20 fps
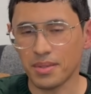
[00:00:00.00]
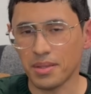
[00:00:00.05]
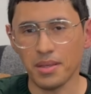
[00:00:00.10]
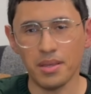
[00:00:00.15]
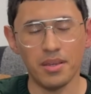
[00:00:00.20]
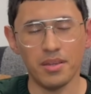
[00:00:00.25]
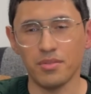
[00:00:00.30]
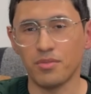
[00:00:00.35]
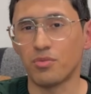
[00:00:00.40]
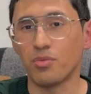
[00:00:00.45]

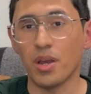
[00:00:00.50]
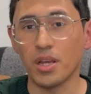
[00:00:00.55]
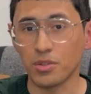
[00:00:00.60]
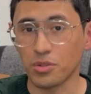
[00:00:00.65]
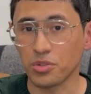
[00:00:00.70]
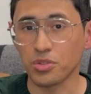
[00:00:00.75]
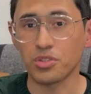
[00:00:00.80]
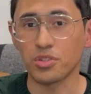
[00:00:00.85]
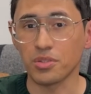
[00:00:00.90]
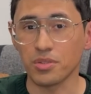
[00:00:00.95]
it
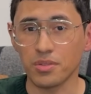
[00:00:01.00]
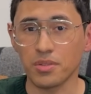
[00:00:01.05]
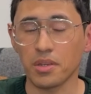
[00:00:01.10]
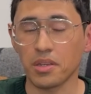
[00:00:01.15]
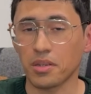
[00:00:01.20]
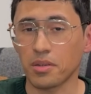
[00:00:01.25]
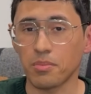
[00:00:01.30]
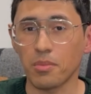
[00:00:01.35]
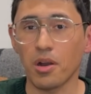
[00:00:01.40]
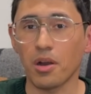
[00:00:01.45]
renders just
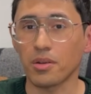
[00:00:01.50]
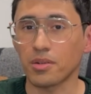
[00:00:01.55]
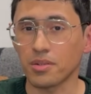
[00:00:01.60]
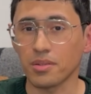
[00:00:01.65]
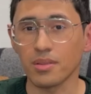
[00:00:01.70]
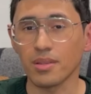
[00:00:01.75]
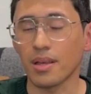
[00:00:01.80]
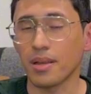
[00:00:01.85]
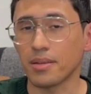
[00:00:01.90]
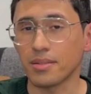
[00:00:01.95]
like a
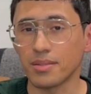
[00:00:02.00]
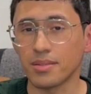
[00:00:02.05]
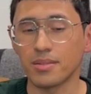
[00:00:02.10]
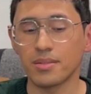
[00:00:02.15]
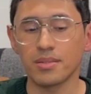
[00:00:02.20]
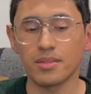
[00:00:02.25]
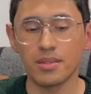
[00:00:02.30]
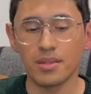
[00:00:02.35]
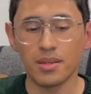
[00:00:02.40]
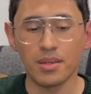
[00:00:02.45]
modern lens.